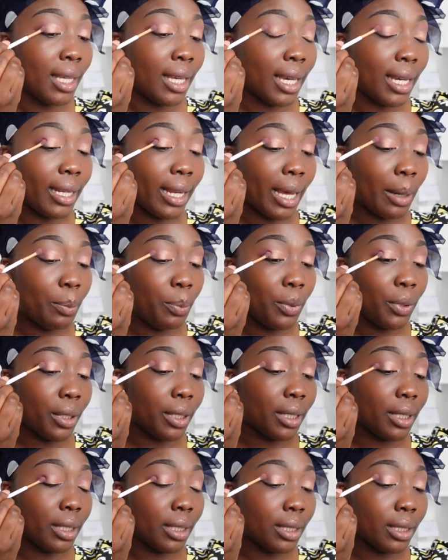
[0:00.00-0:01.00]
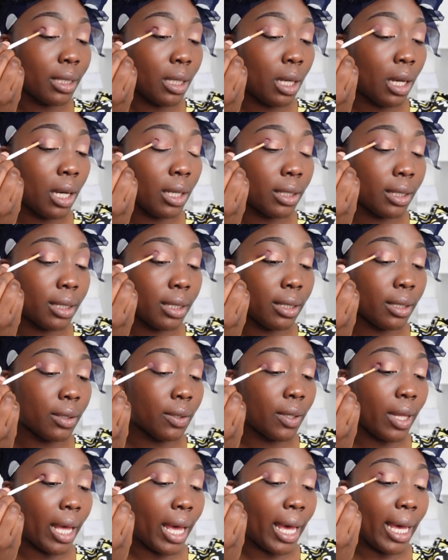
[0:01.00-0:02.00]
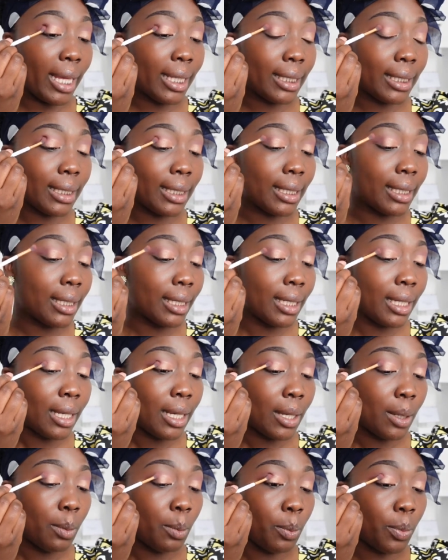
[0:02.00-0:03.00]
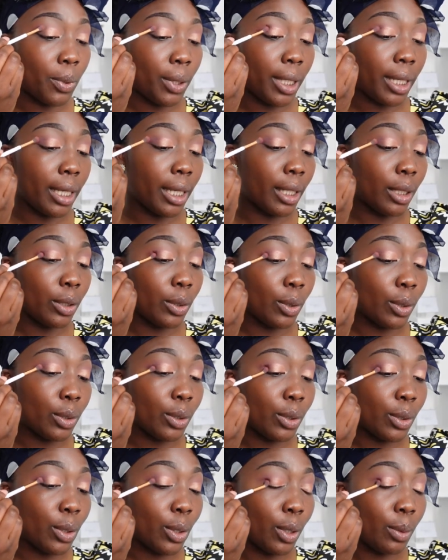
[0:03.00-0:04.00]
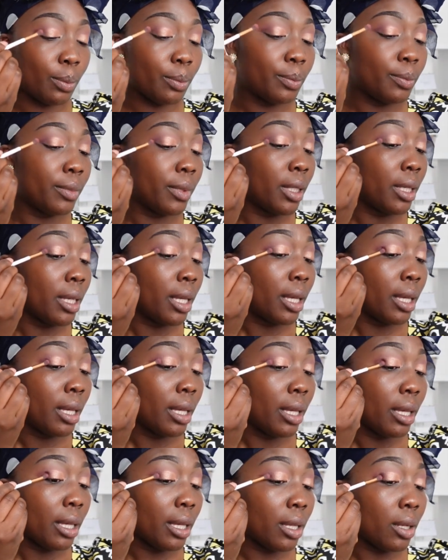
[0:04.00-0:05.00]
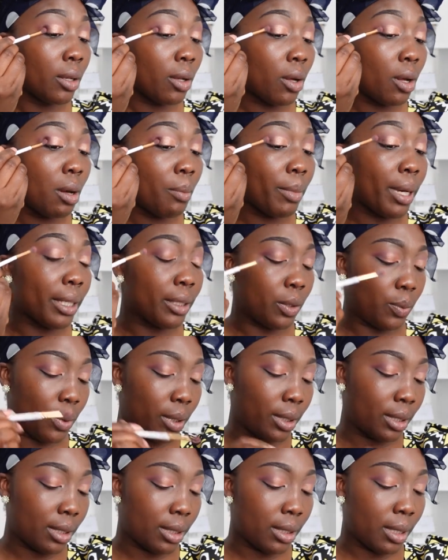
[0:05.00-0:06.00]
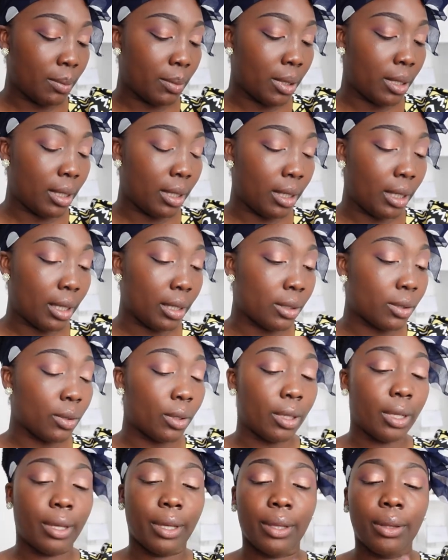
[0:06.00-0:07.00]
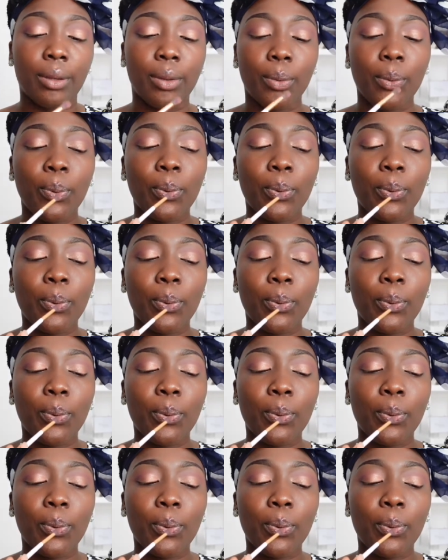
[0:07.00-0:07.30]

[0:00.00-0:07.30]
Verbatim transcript: And I booked this hostel at booking.com. In all my 20 something years on earth,